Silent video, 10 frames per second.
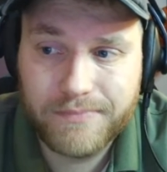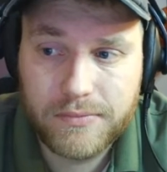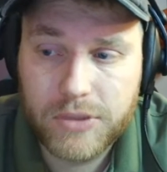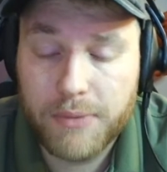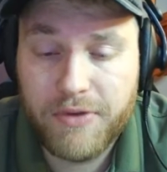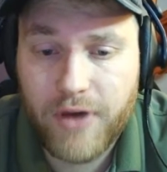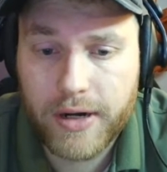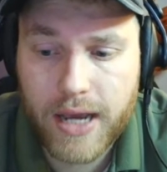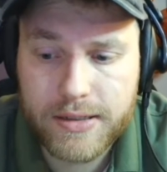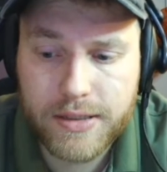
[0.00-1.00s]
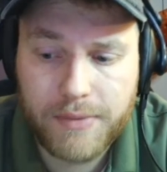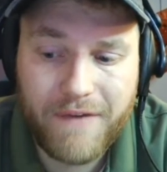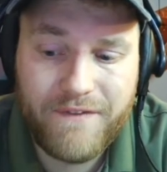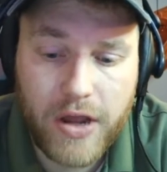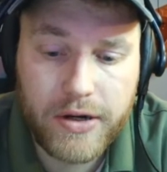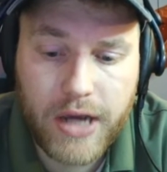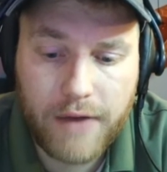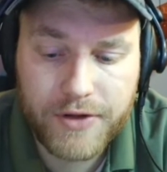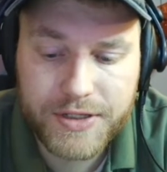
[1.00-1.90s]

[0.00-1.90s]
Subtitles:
It's going to be fun, guys. It's going to be a fun conference